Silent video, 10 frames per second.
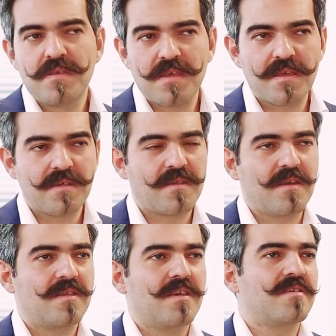Things
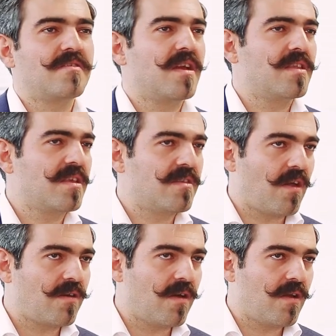such as creating
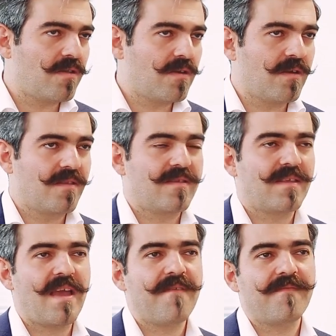psychological
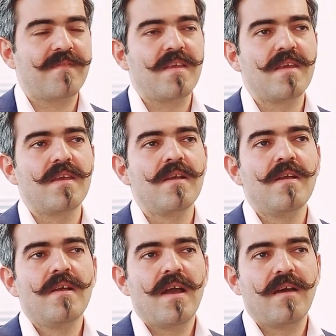safety
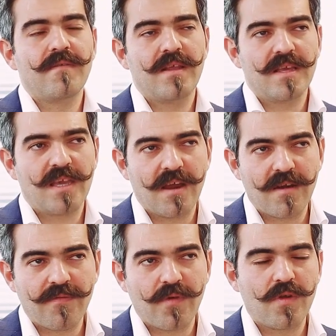and really
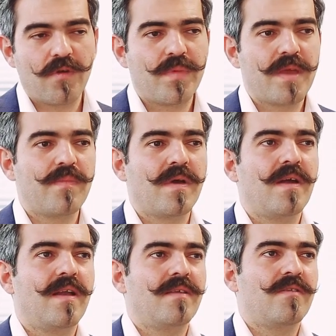caring for your
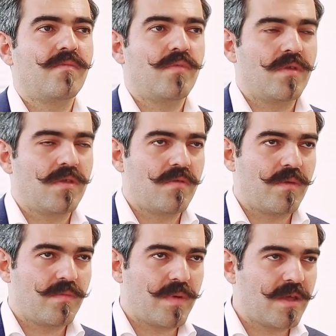people and not putting too
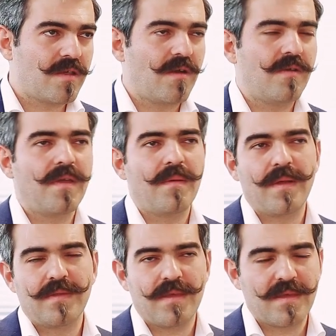much pressure on them
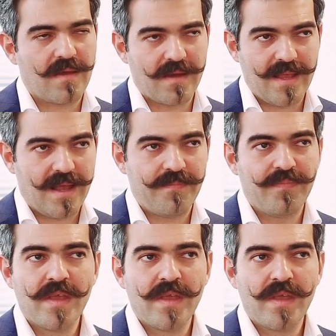and things like that.